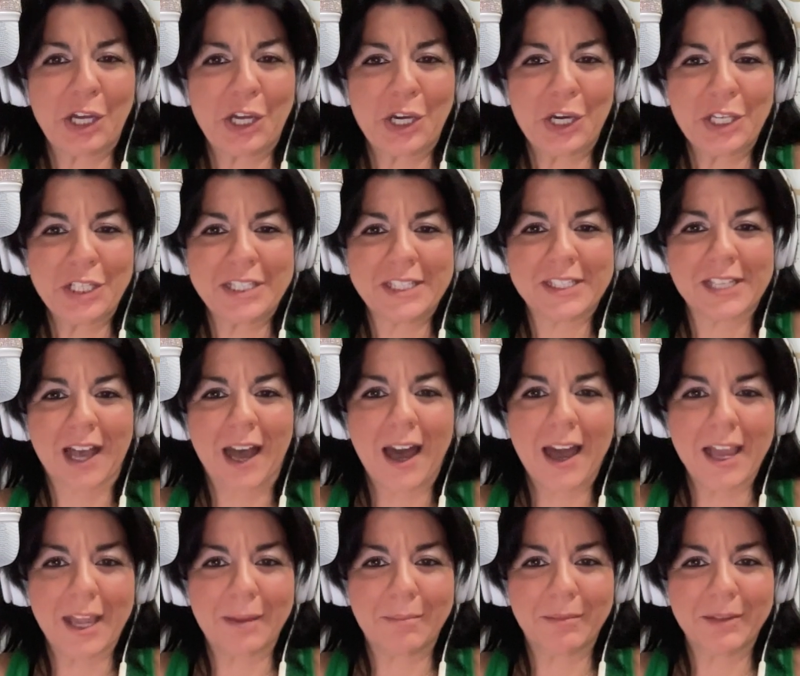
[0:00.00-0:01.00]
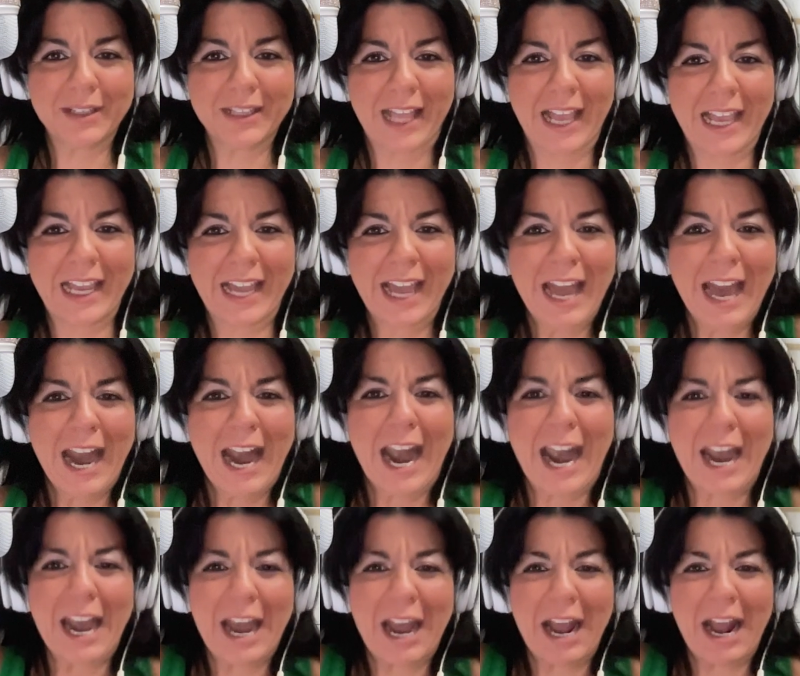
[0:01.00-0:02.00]
a good time. Like,
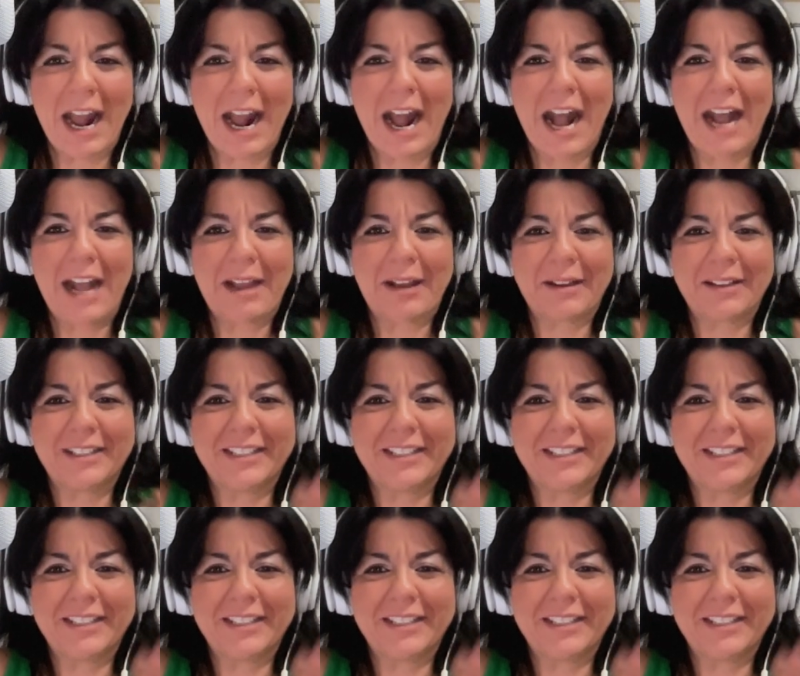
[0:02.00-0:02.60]
like